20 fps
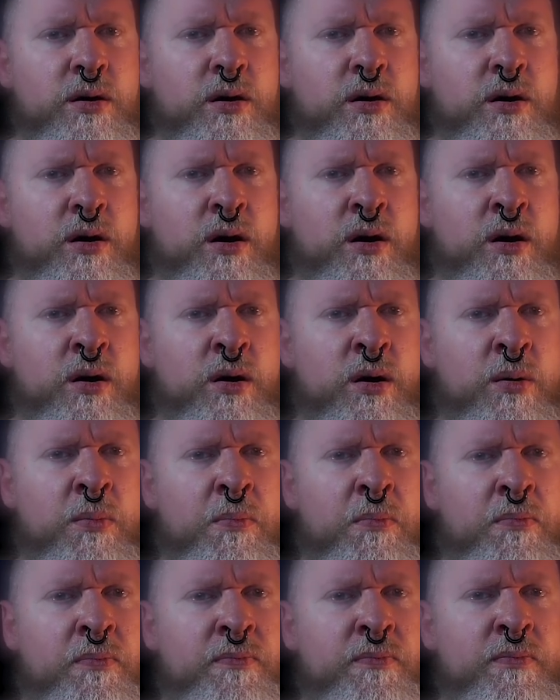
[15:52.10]

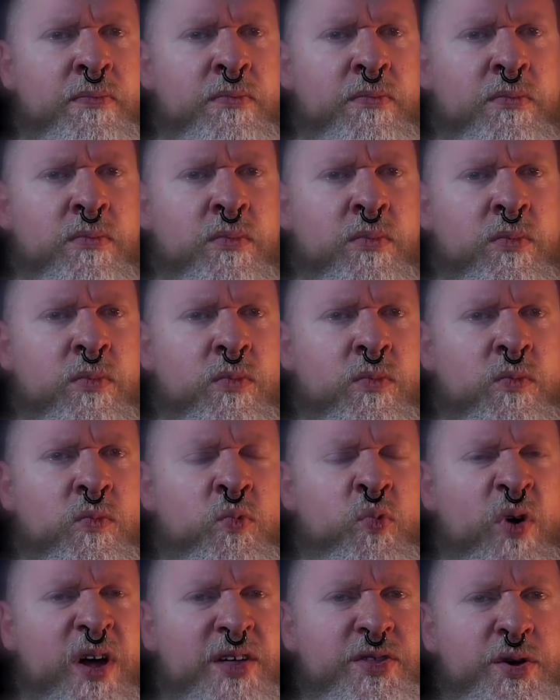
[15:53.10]
Um,
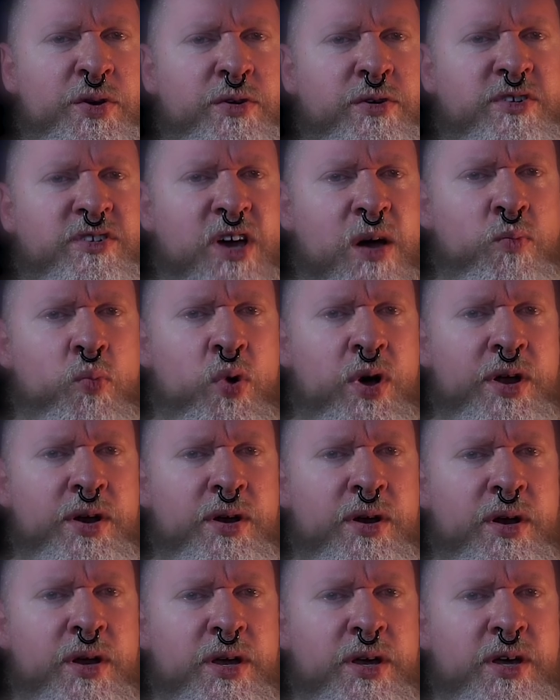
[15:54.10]
whether
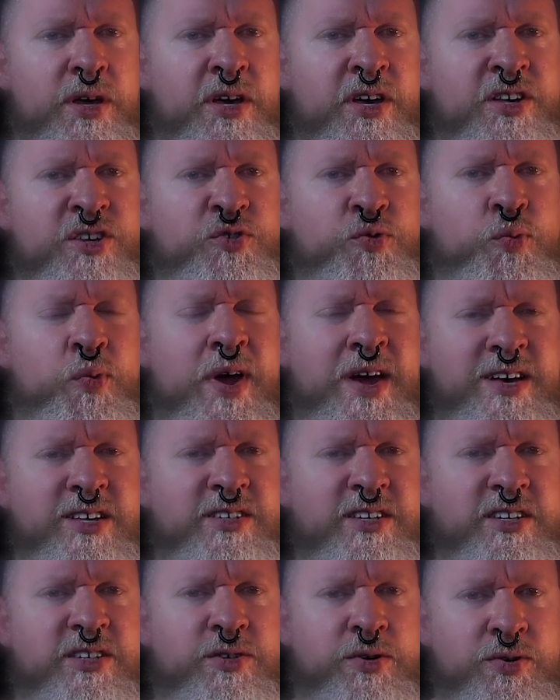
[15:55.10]
someone is
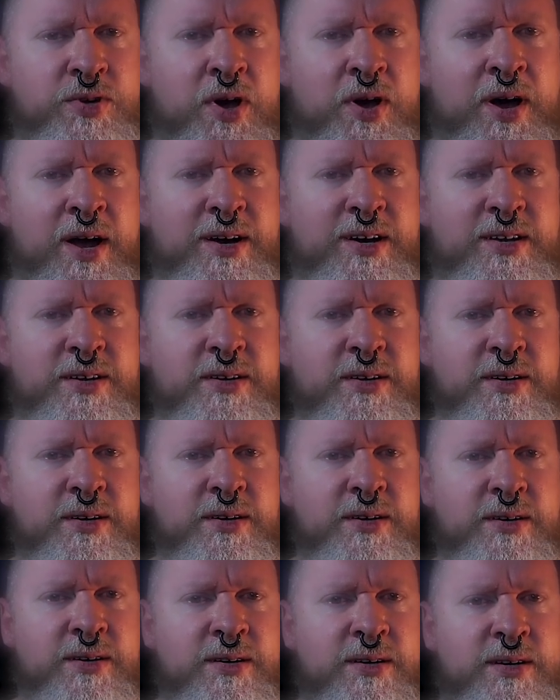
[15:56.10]
racist or not
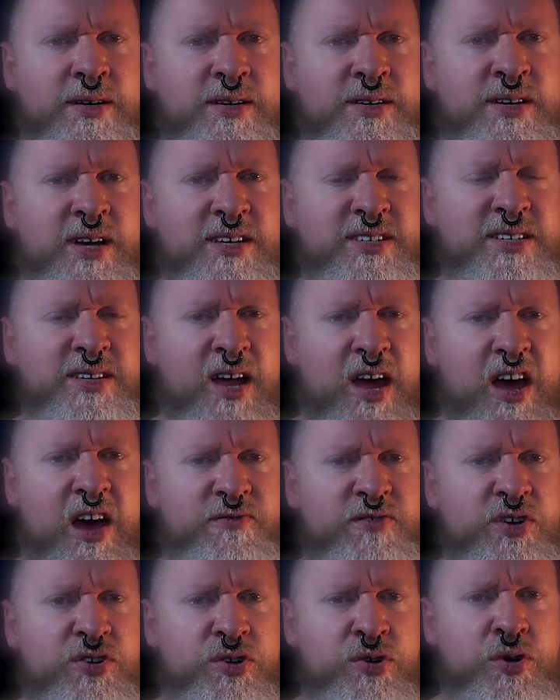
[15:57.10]
doesn't have
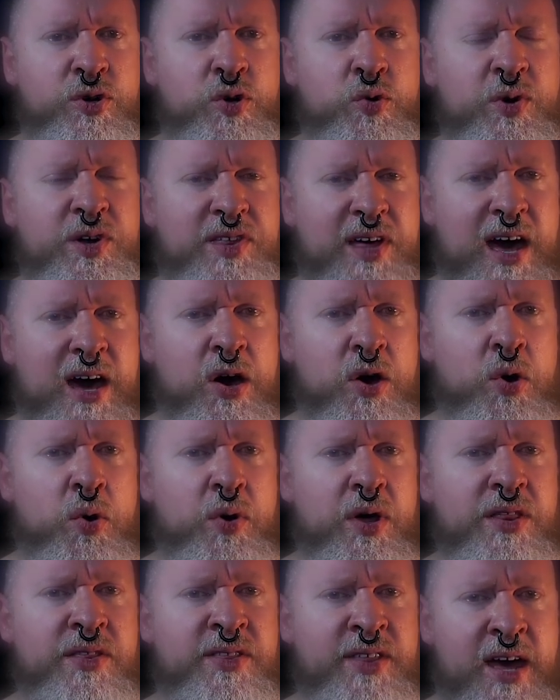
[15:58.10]
to do with how
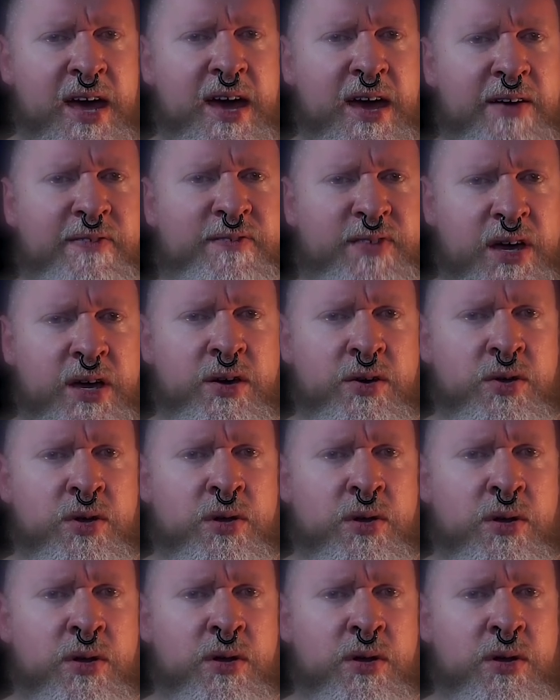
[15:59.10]
they feel